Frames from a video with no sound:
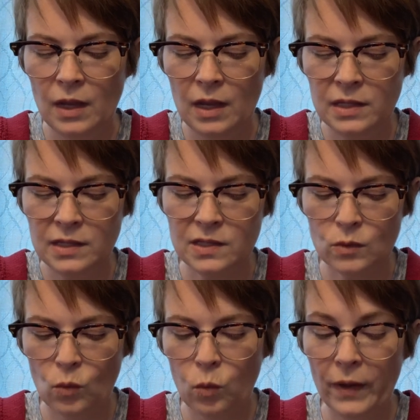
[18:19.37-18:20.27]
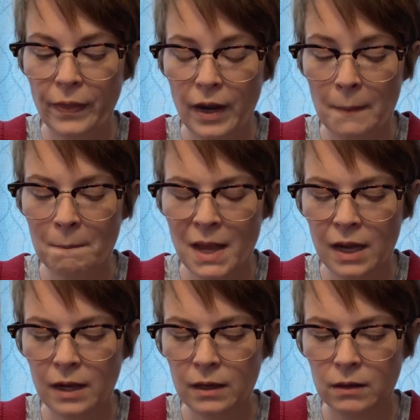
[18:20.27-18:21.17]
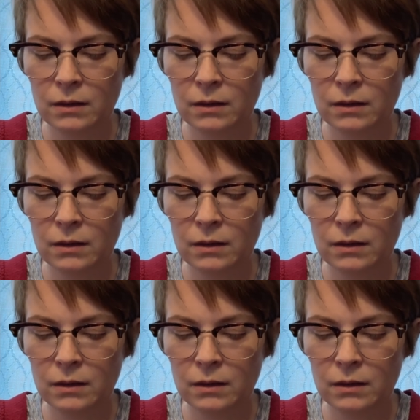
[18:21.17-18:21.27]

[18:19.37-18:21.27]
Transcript: is one that I made